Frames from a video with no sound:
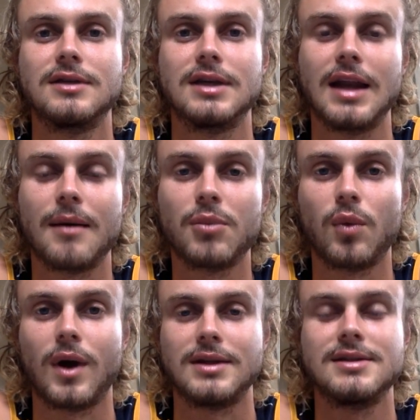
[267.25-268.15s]
the number
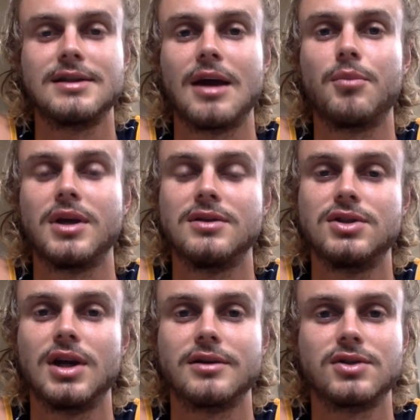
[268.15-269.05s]
one step is
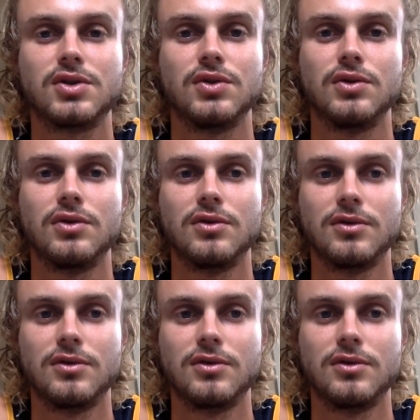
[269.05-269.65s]
just to